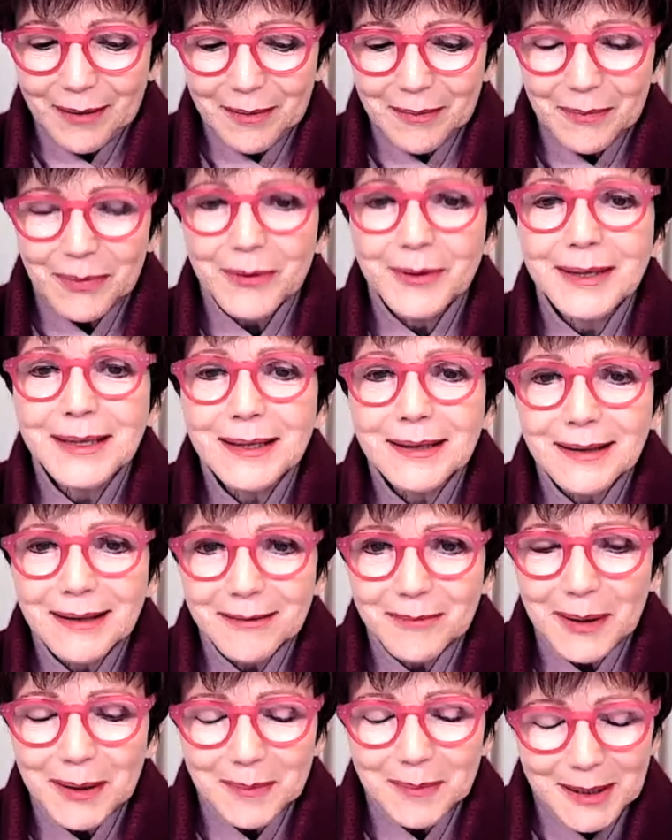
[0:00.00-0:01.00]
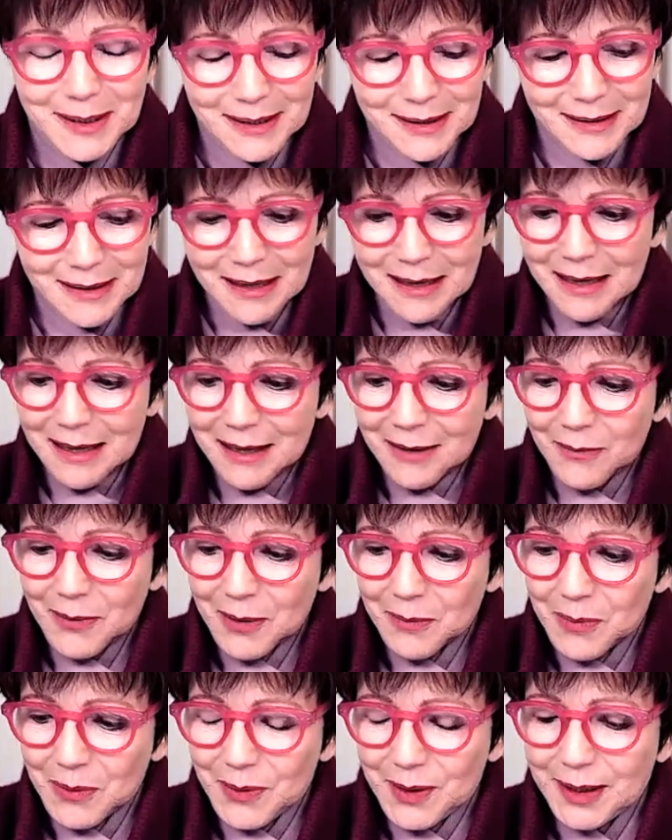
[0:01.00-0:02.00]
printed and published. We can
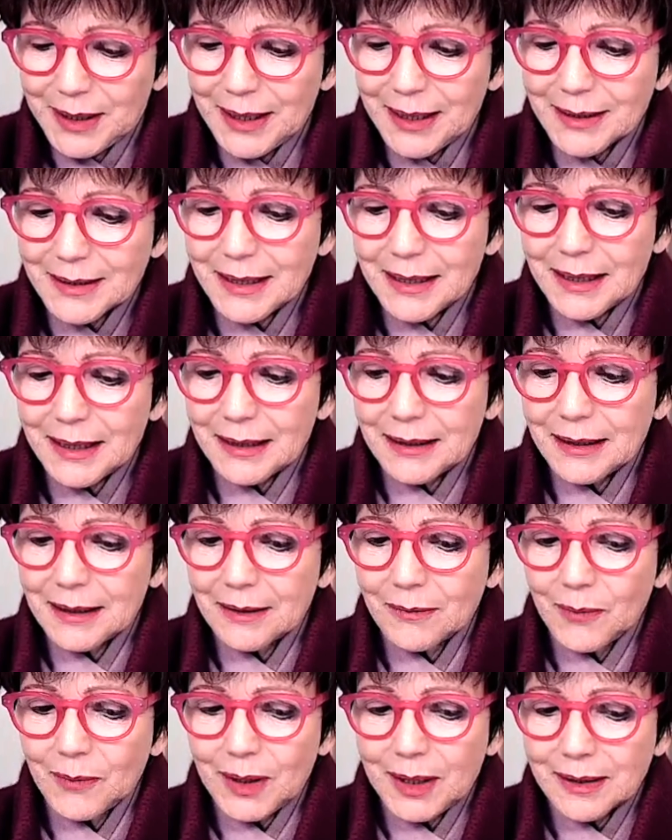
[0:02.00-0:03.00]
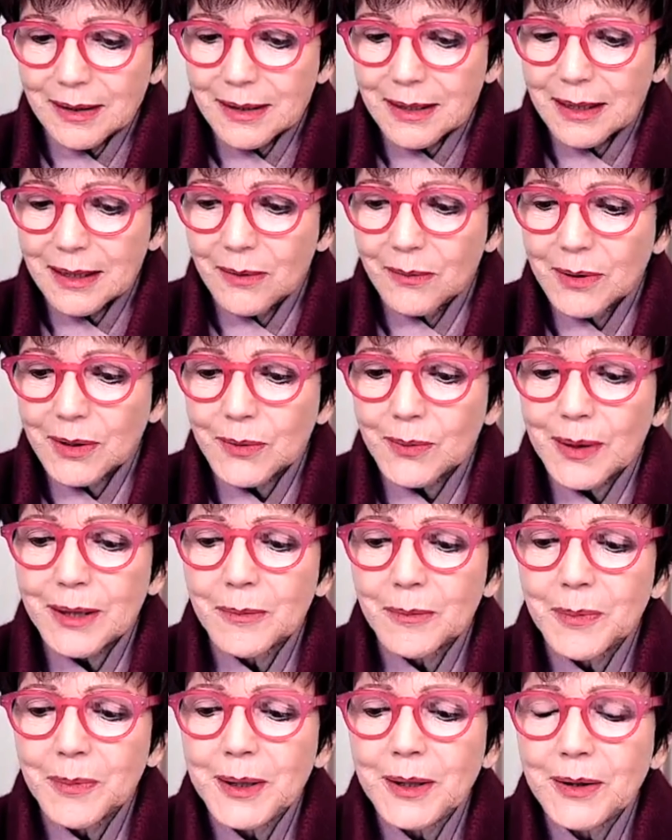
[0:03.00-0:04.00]
put the cards out and we can see which one
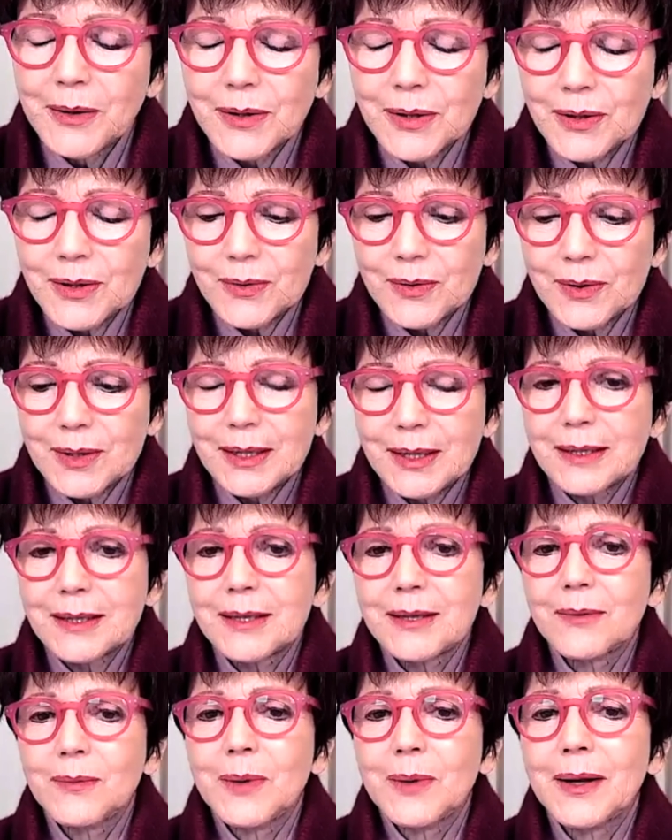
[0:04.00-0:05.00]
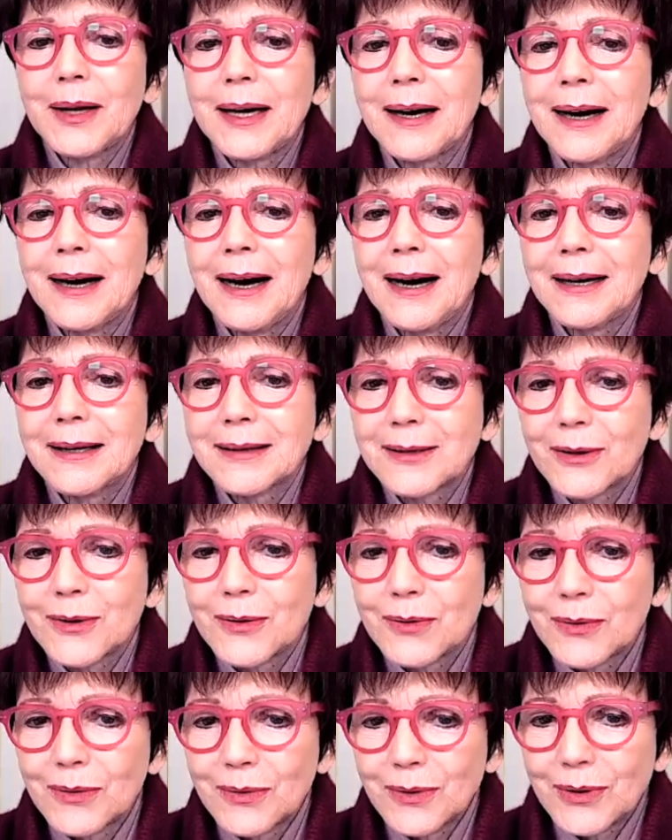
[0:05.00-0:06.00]
appeals to us. That's the one our heart's
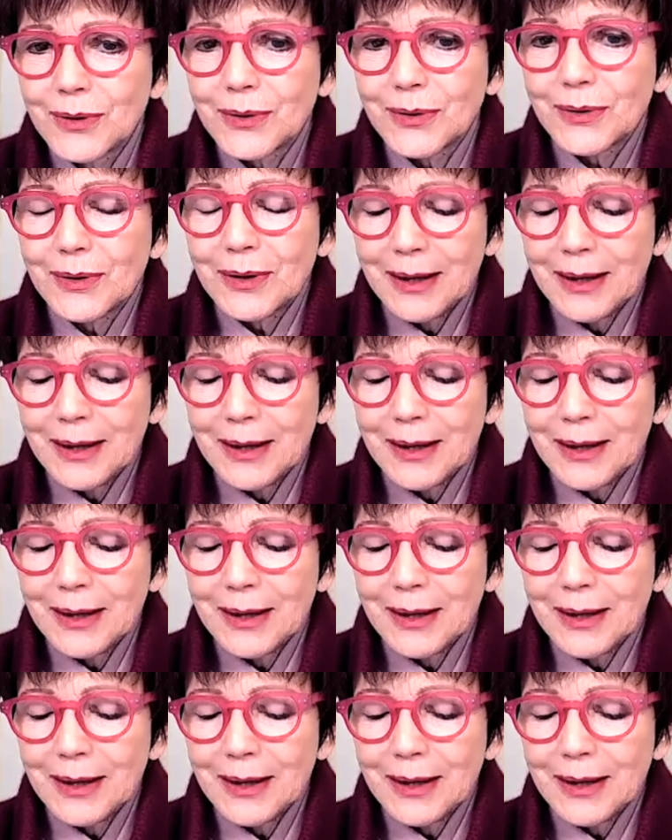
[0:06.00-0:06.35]
drawn to.